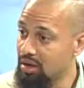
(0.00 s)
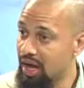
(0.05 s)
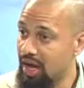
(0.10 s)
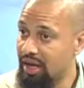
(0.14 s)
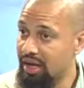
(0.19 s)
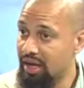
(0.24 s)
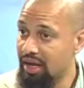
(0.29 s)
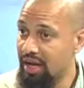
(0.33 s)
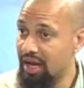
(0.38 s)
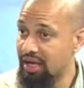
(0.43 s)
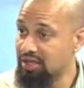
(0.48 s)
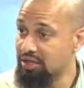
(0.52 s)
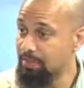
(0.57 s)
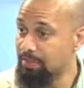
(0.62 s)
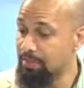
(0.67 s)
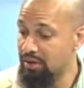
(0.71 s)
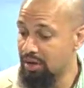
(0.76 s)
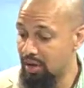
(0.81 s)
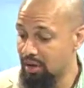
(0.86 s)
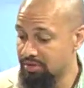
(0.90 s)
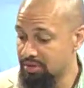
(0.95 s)
And it can actually
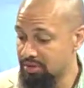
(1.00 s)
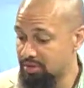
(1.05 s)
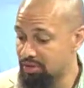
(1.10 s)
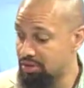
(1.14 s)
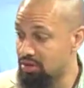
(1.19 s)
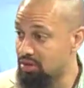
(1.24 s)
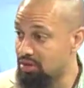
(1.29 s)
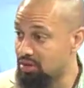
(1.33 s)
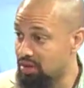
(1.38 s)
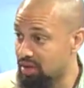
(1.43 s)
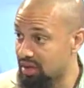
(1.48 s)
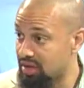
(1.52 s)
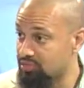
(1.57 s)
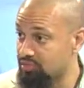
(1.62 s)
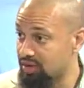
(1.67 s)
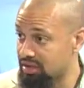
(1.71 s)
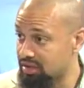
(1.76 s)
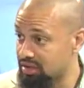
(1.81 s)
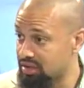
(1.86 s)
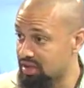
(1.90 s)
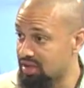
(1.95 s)
put up to, you could
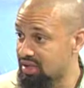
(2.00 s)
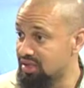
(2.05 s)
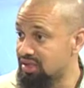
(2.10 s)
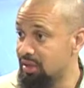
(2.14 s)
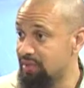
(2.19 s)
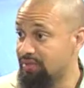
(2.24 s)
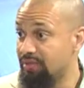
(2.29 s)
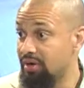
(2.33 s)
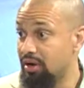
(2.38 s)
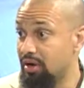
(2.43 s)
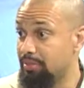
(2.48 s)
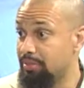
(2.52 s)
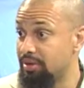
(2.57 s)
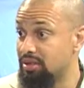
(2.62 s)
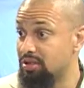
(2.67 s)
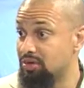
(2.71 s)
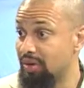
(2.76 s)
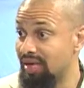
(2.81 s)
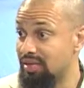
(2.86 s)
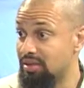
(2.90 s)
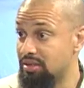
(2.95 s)
register the same
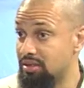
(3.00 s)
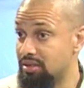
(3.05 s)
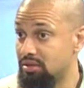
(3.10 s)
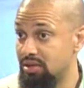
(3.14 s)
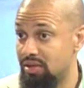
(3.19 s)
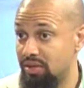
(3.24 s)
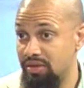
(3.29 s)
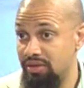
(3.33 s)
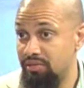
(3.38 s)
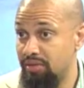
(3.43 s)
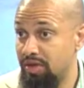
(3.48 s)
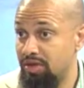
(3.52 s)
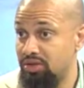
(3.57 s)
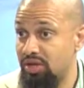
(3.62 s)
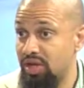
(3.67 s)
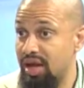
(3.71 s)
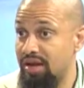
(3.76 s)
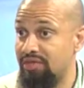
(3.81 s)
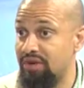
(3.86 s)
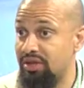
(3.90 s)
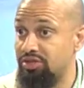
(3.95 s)
fingerprint twice, just to make sure
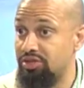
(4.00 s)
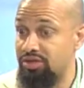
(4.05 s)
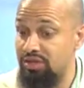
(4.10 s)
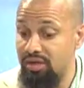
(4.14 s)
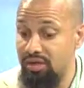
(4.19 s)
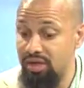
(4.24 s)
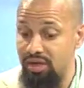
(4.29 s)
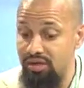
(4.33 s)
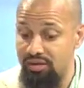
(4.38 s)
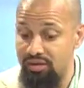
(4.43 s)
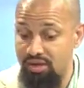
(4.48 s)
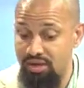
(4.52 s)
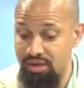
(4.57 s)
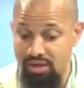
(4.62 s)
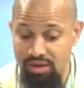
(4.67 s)
you have extra security.